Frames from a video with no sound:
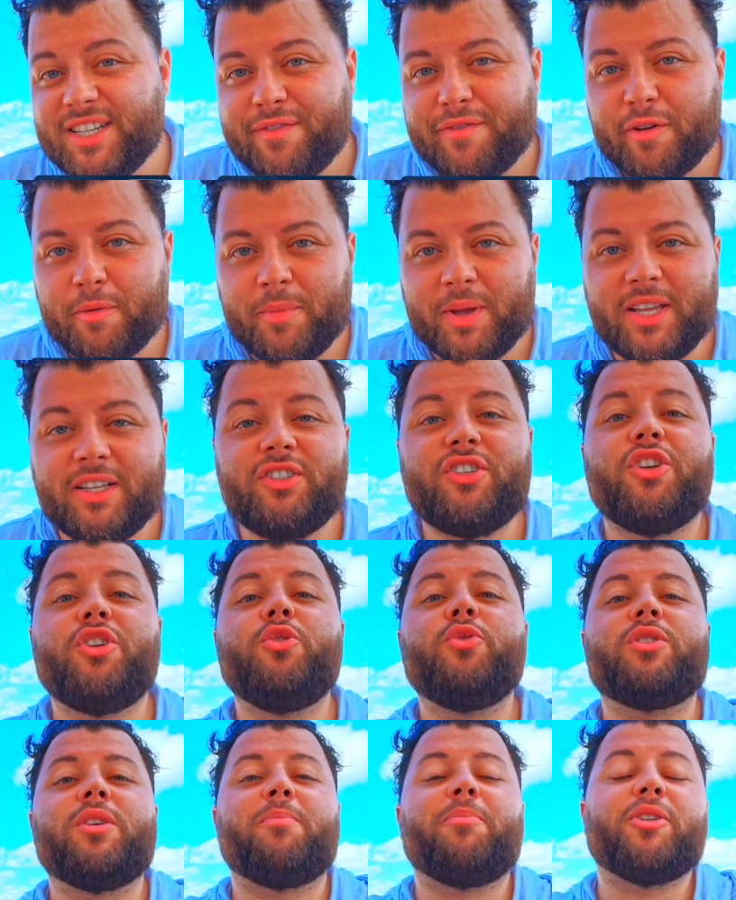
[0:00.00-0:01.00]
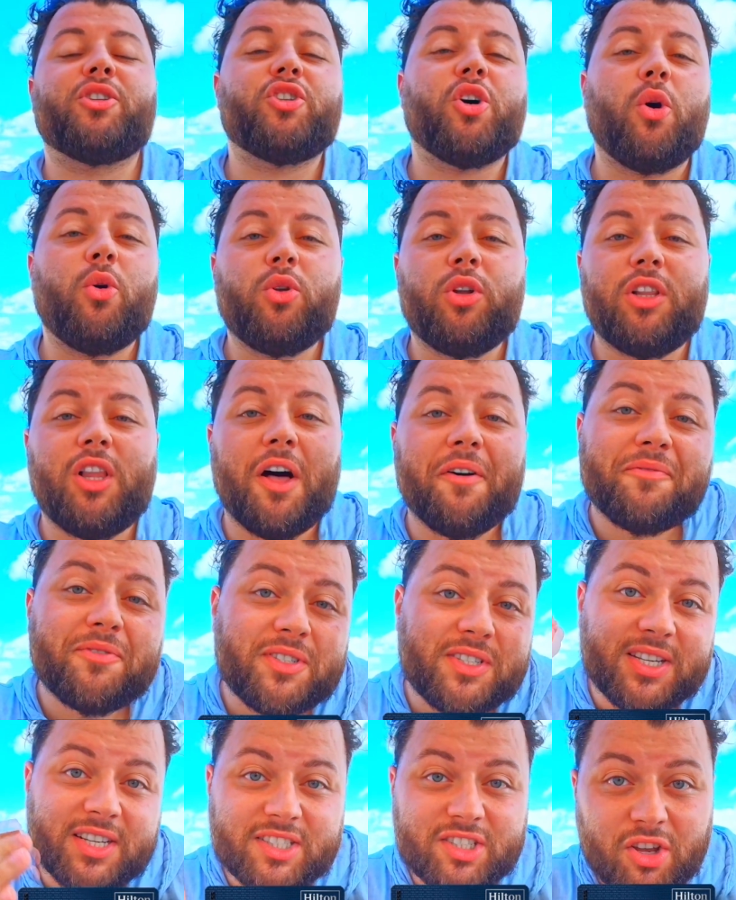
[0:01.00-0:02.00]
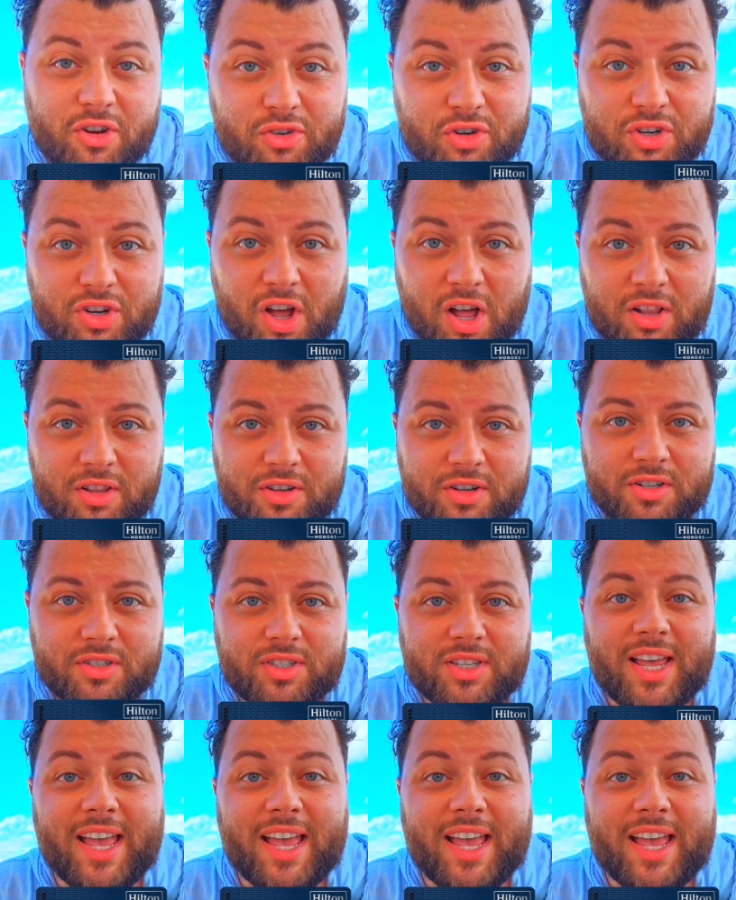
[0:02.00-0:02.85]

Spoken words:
for me to use up a total of $600